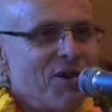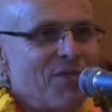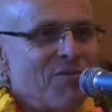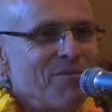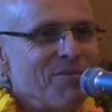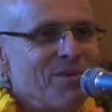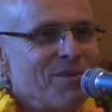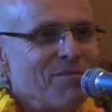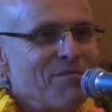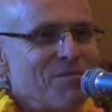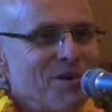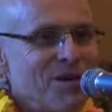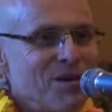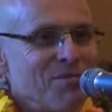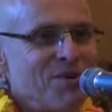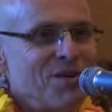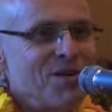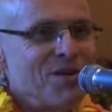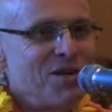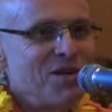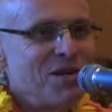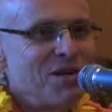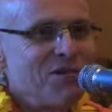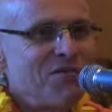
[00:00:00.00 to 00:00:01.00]
well,
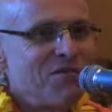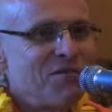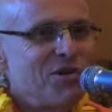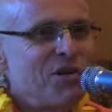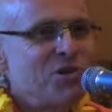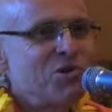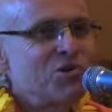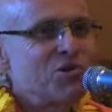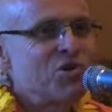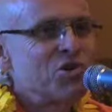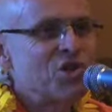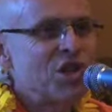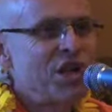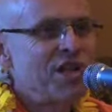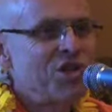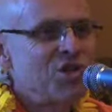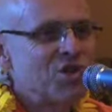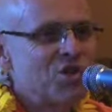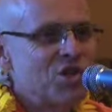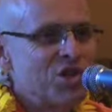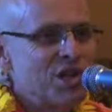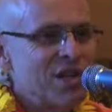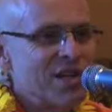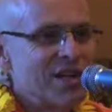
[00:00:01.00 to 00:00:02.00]
maybe if we could
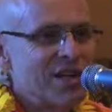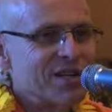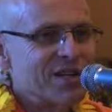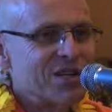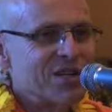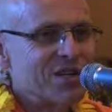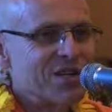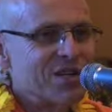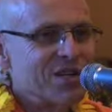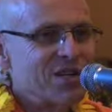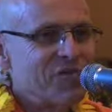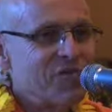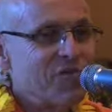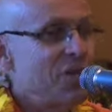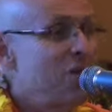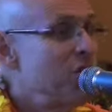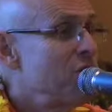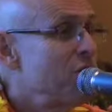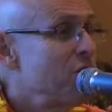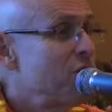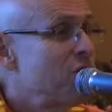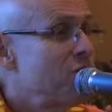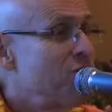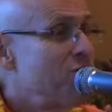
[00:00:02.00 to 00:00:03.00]
change that, if we
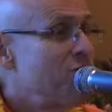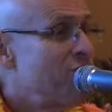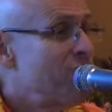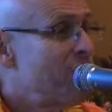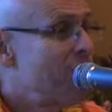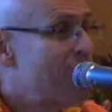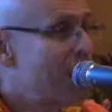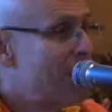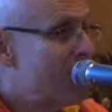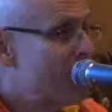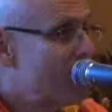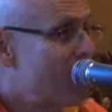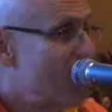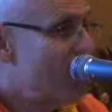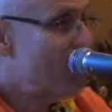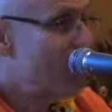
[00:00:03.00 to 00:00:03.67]
could prove that